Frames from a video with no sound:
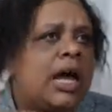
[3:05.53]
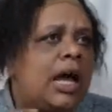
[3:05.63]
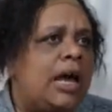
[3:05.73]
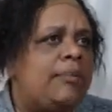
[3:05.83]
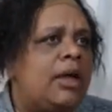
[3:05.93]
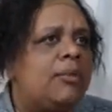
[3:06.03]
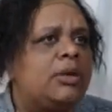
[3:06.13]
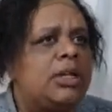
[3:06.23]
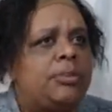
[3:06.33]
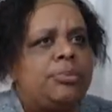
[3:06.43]
I'm not
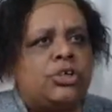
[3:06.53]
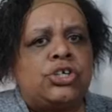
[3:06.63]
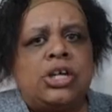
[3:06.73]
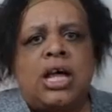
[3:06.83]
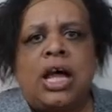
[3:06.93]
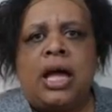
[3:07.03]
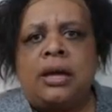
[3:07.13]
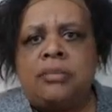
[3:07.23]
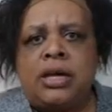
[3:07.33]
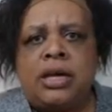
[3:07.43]
really pushing.
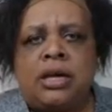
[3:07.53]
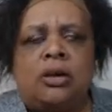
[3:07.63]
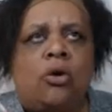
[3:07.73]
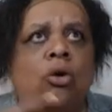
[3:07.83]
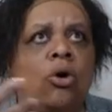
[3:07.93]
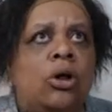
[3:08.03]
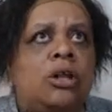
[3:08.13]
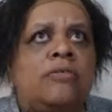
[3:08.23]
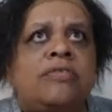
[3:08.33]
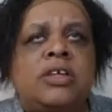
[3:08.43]
I'm getting all
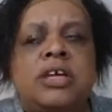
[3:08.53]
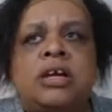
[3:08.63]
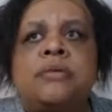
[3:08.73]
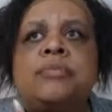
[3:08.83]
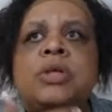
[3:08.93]
of the,